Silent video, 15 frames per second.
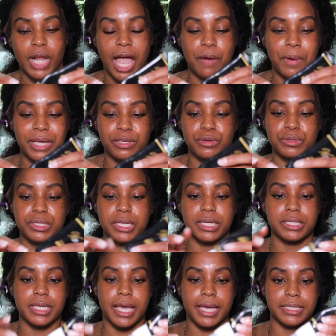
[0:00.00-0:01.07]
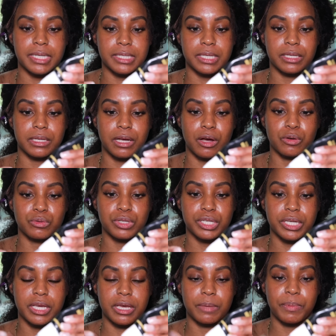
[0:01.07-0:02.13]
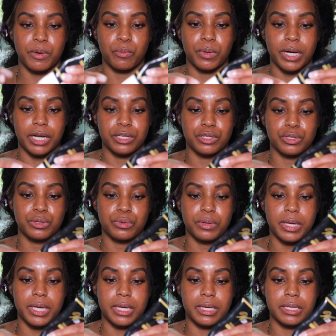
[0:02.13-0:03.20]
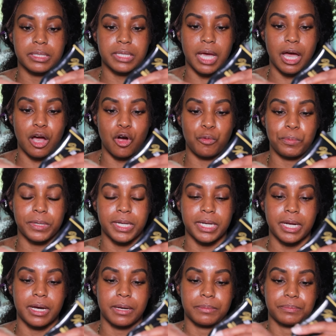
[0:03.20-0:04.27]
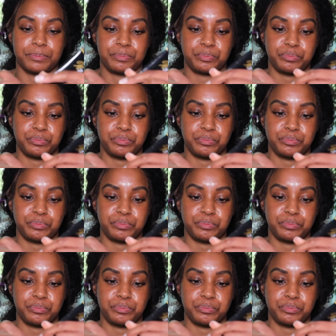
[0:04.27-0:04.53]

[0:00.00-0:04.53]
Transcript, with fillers: How I use this, it has a silicone tip, and what I do is I open it up.